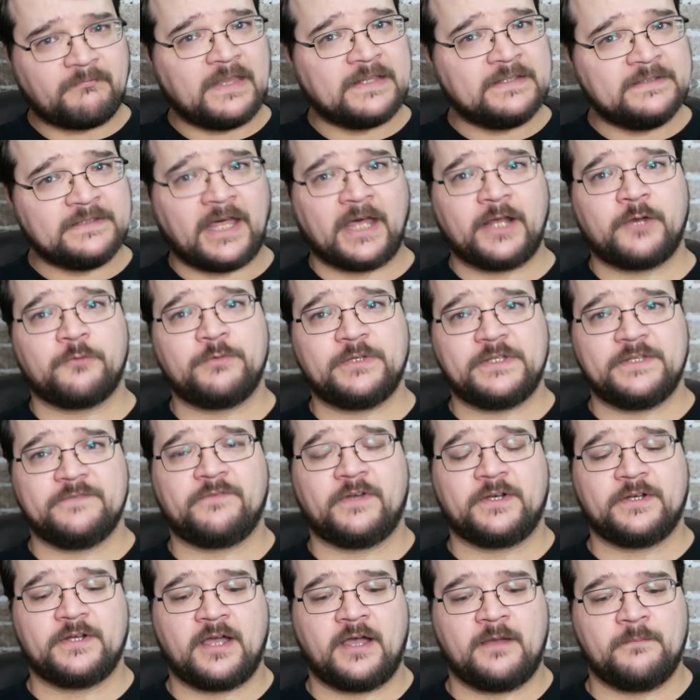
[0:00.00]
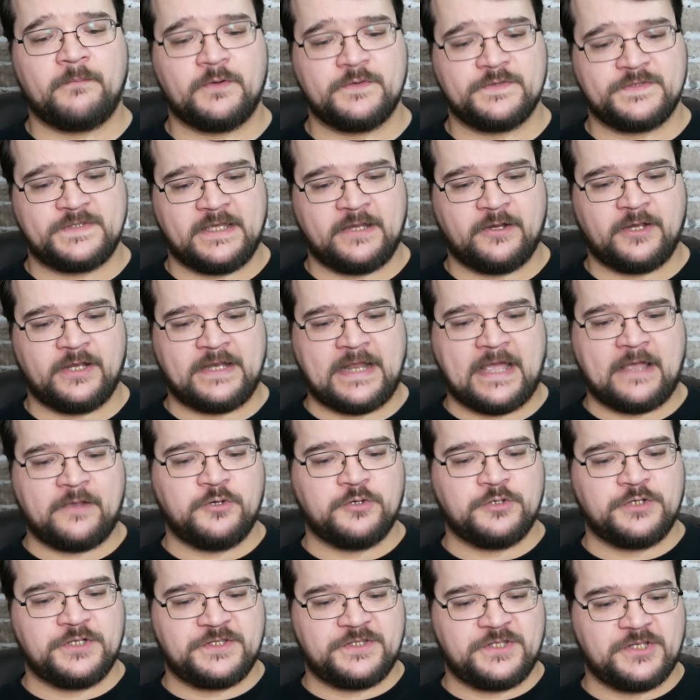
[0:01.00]
A lot of really fun combos there, and now
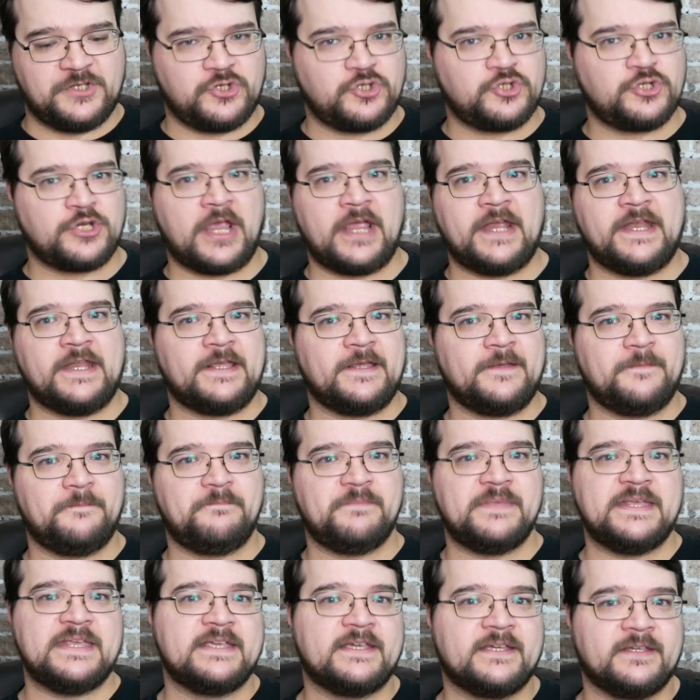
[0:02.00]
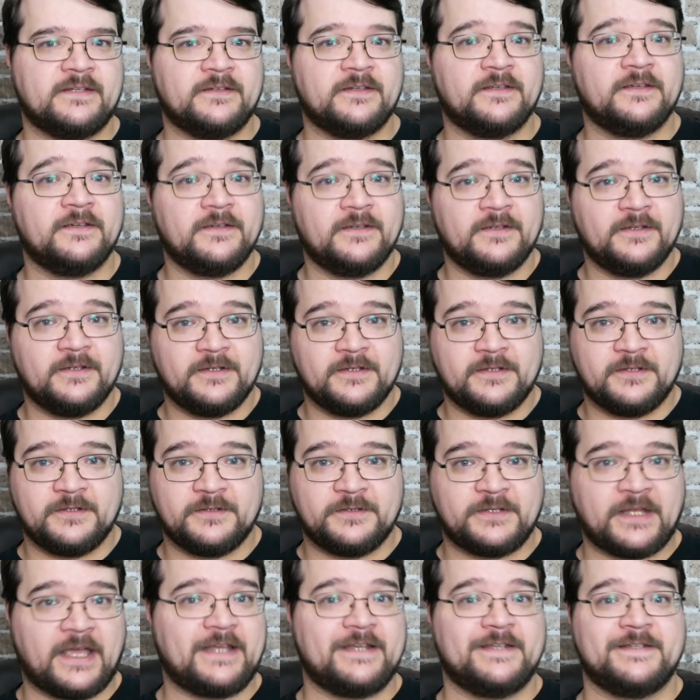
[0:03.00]
you're just this shining beacon,
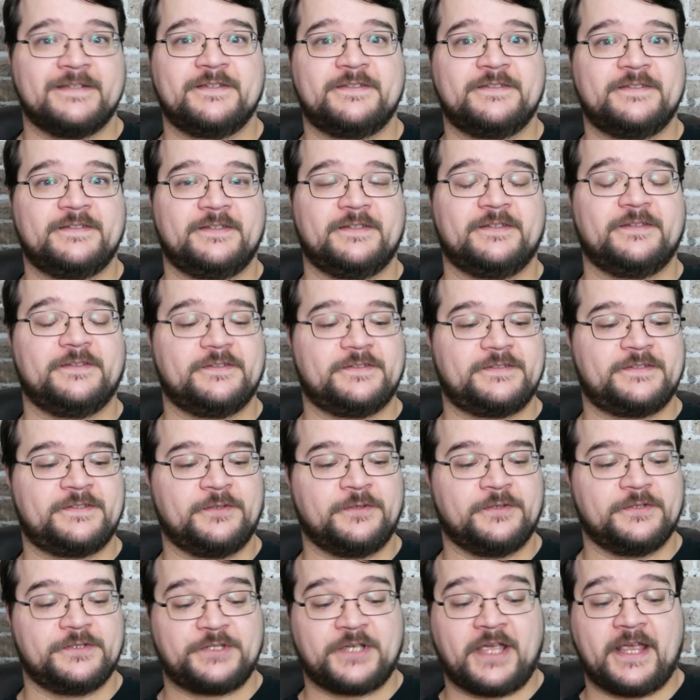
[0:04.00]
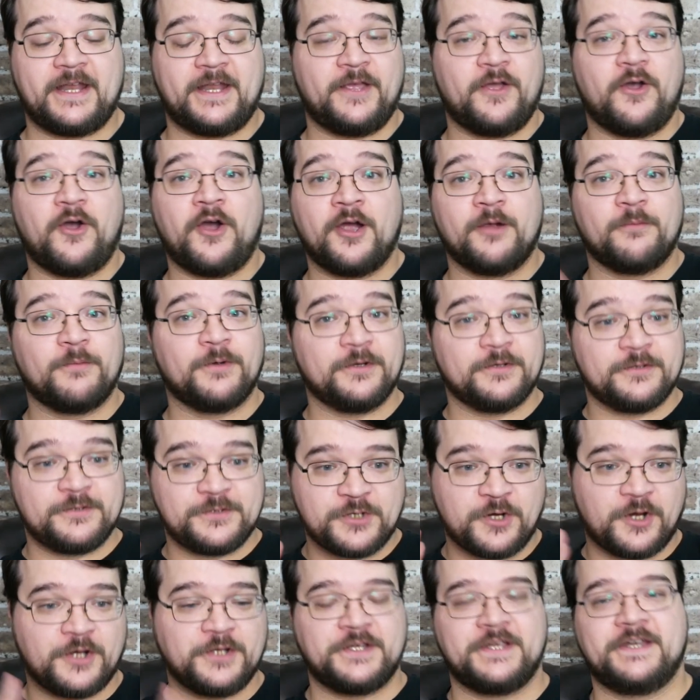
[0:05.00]
knight in shining armor,
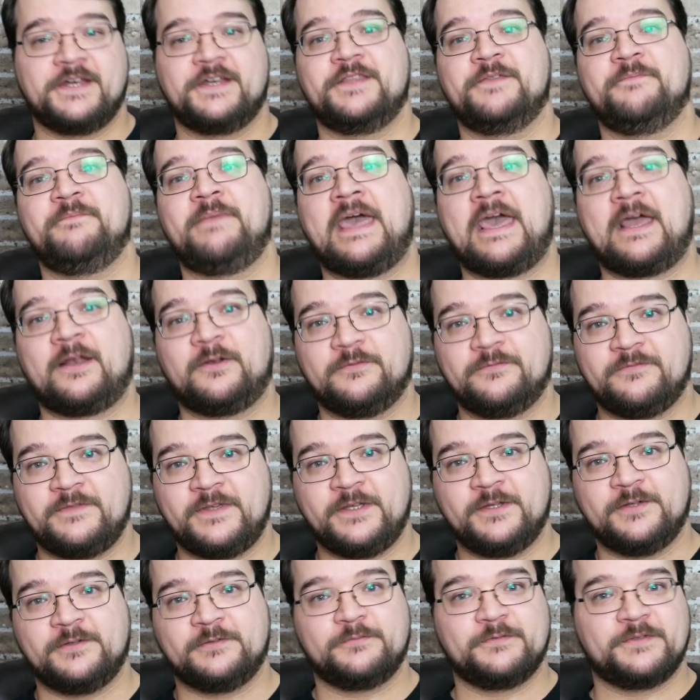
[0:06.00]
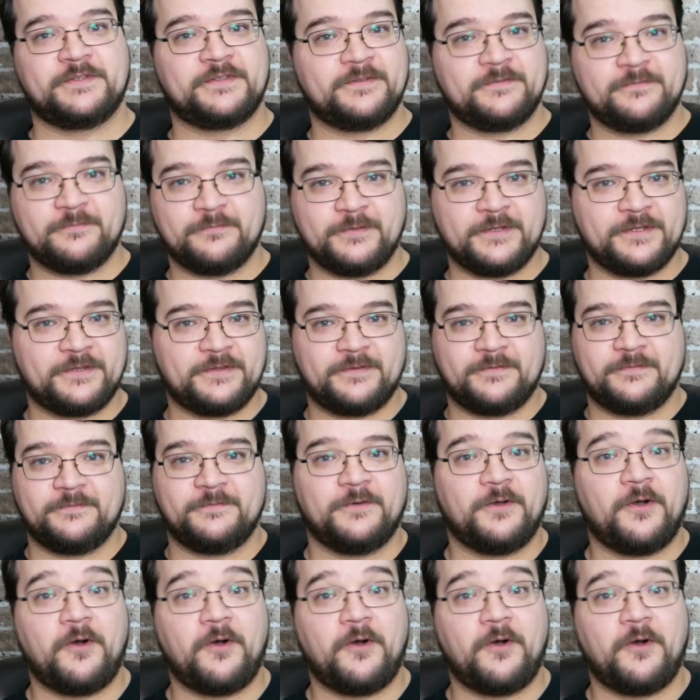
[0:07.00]
charging into the battlefield with